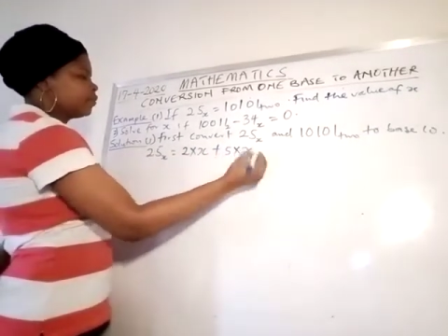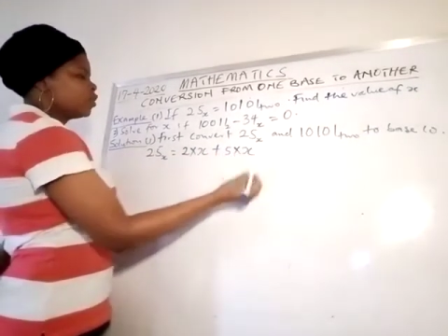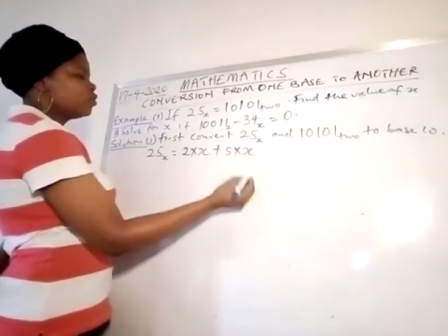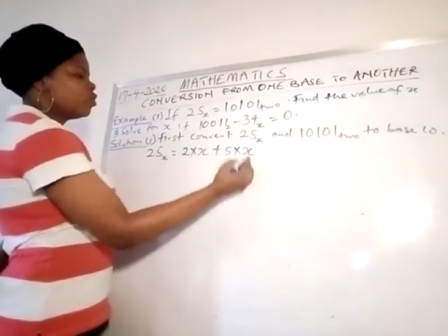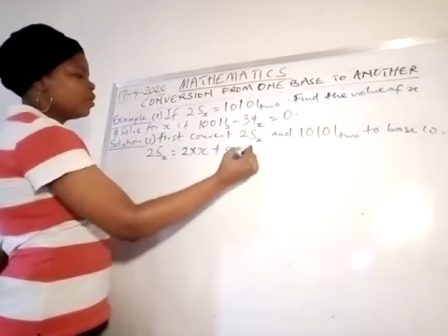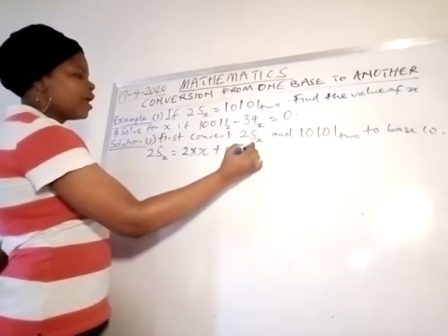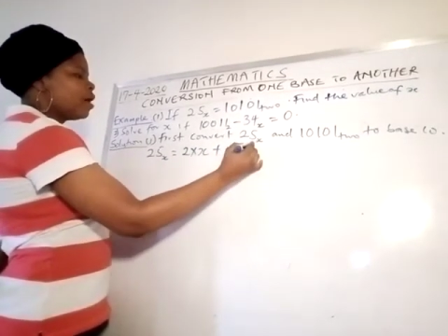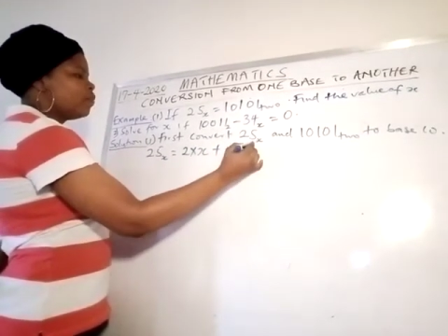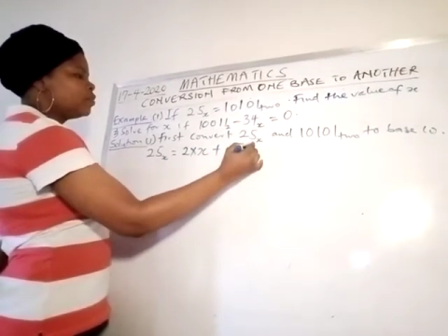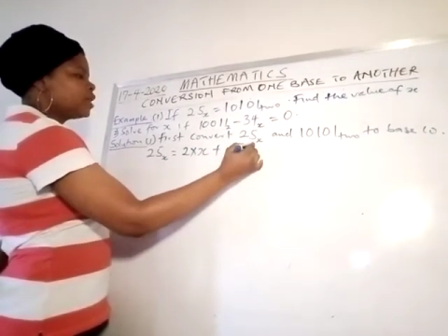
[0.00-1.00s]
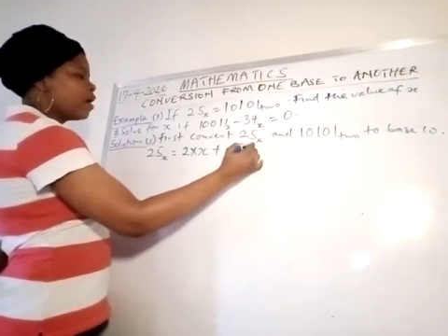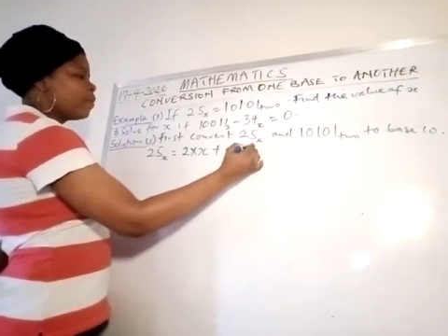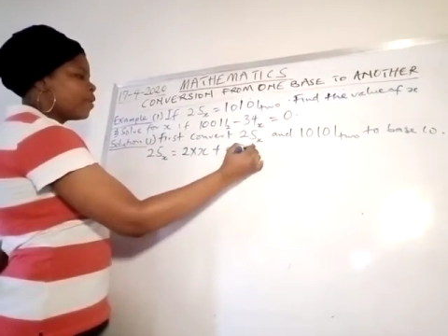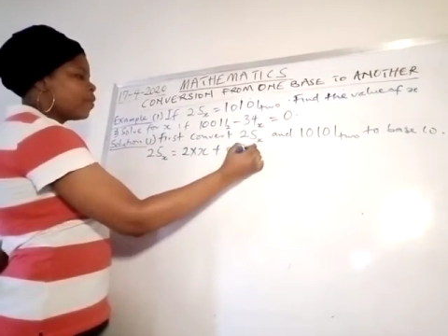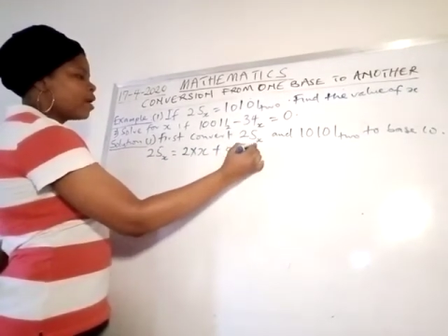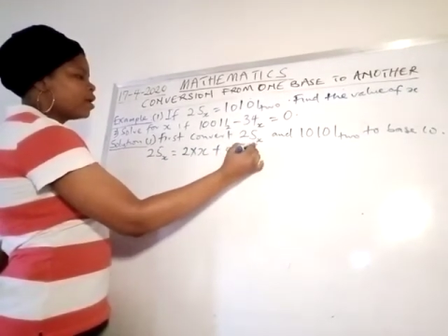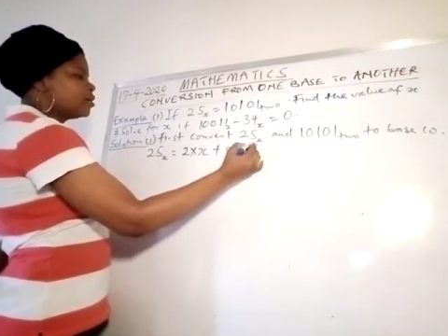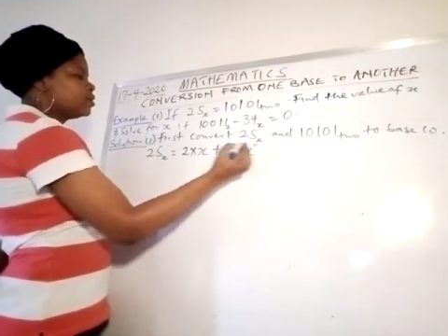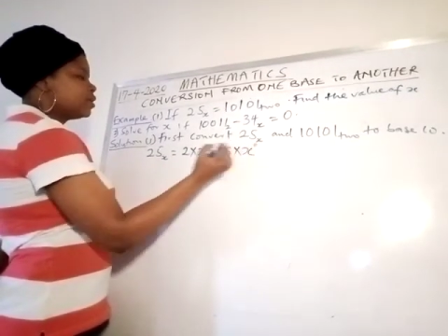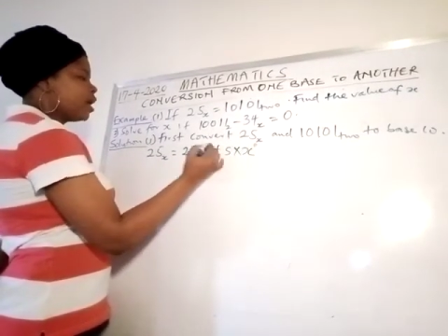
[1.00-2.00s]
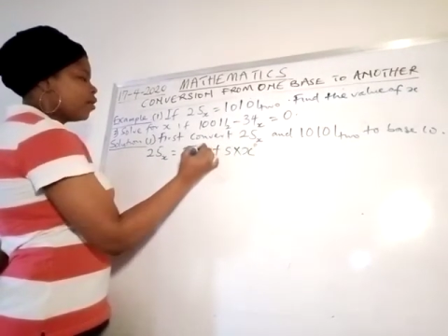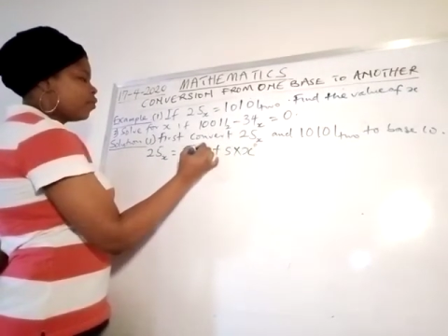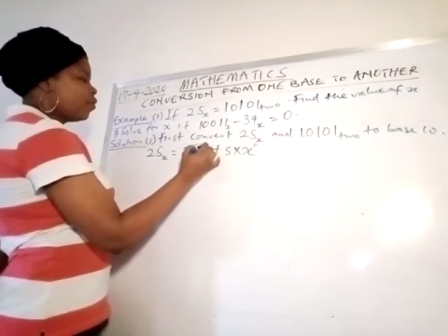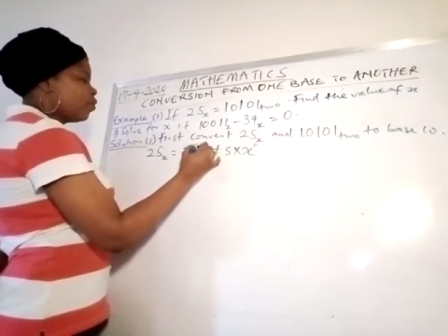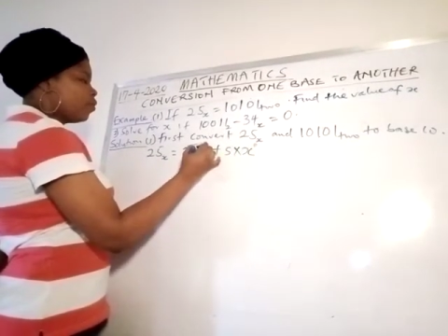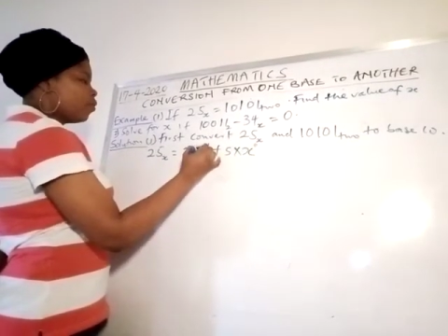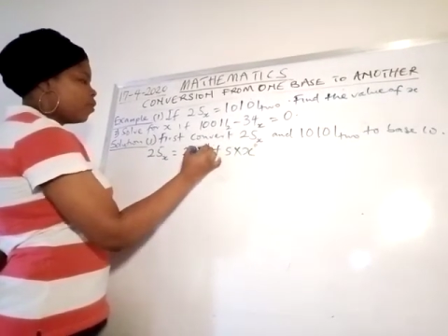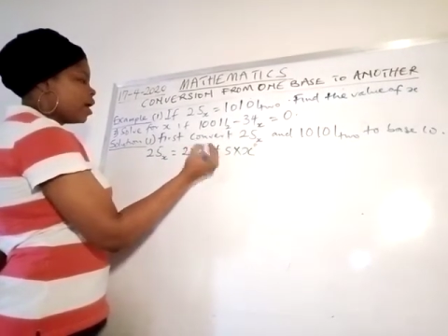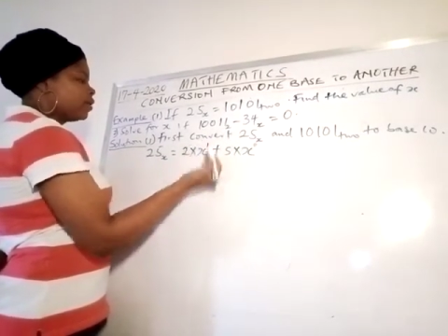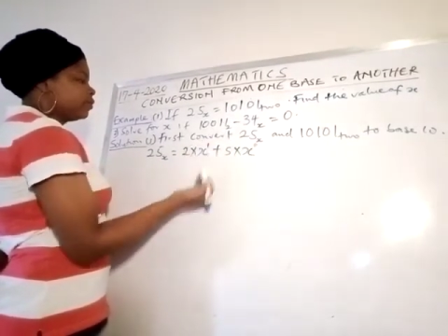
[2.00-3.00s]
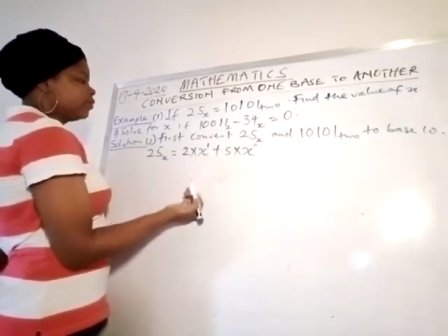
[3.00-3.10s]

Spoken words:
So we now put our power 0, 1.